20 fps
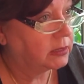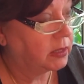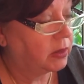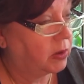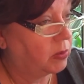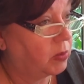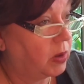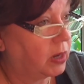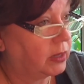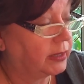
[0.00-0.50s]
So
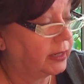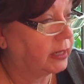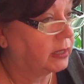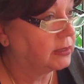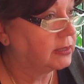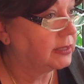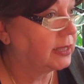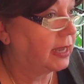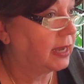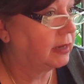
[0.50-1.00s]
I walked
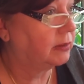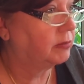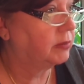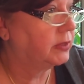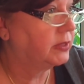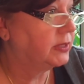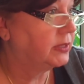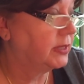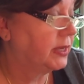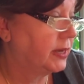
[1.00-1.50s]
outside
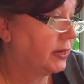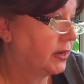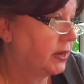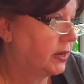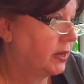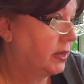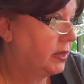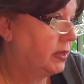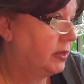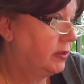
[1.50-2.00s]
with
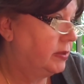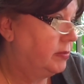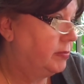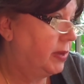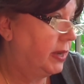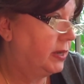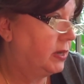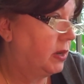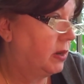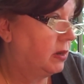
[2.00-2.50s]
Sarah,
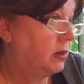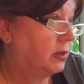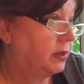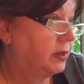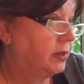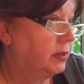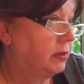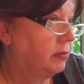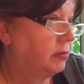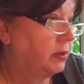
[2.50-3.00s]
my daughter,
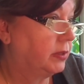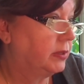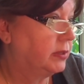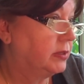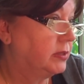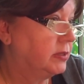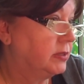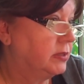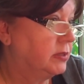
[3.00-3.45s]
who was